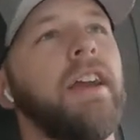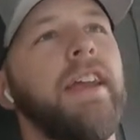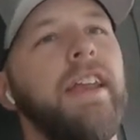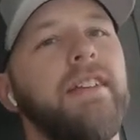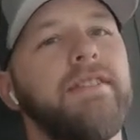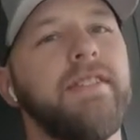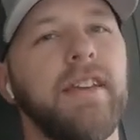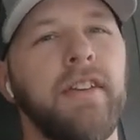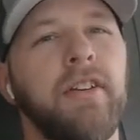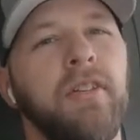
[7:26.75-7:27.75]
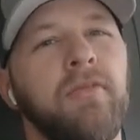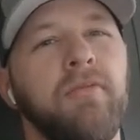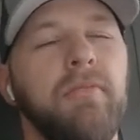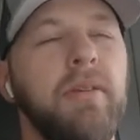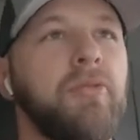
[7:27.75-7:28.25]
can eat it sitting here
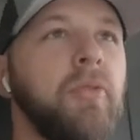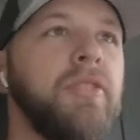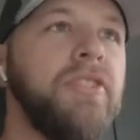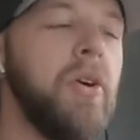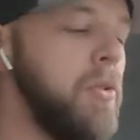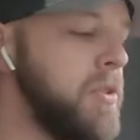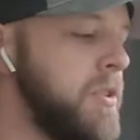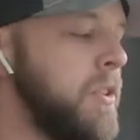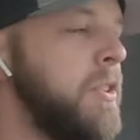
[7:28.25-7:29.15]
in between stores.